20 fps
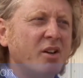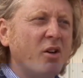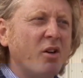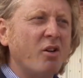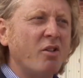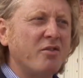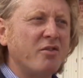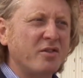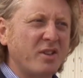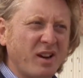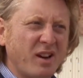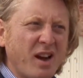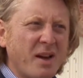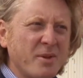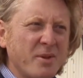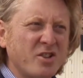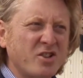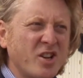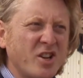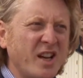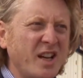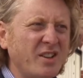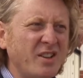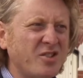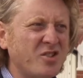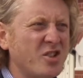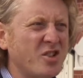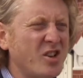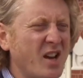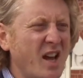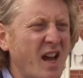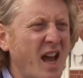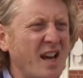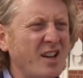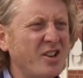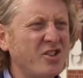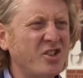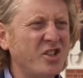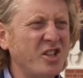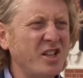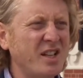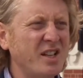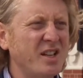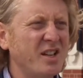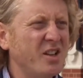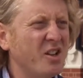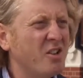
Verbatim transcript: of climate change, energy,